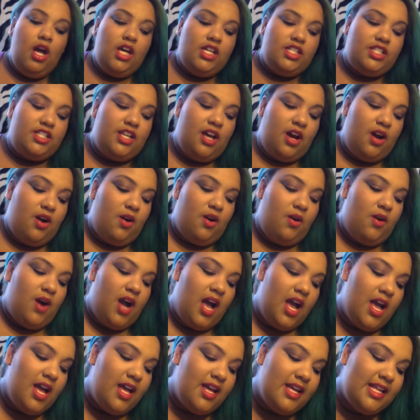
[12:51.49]
So
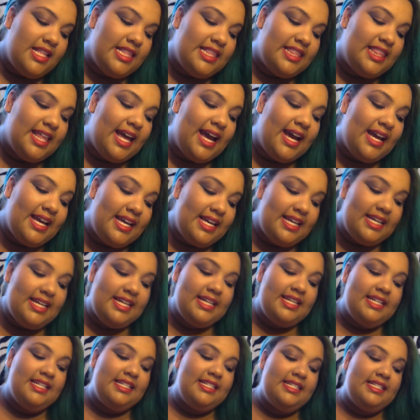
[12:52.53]
that
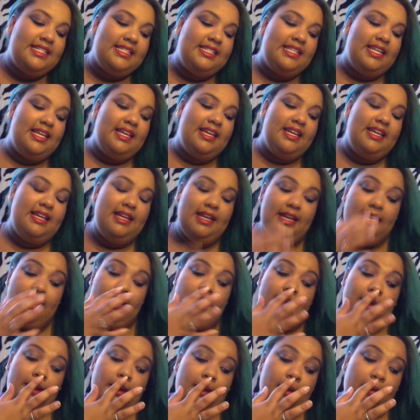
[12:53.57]
is
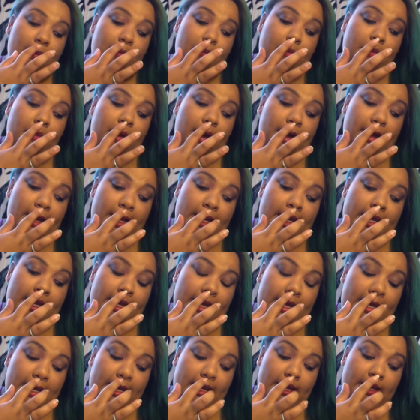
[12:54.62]

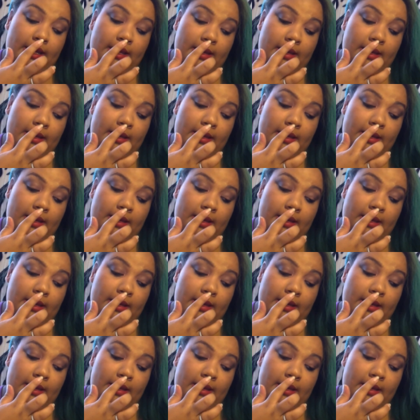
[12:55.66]
my